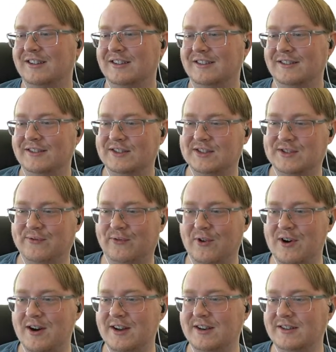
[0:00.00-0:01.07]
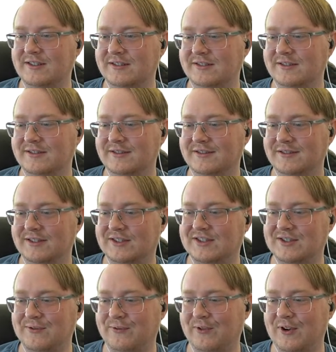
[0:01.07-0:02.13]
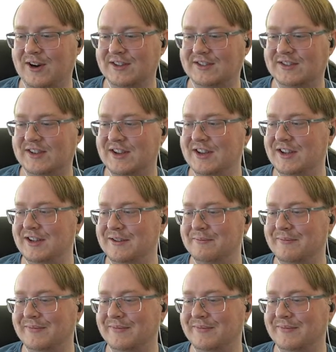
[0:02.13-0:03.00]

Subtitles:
This is fraud. This is a fraud scheme.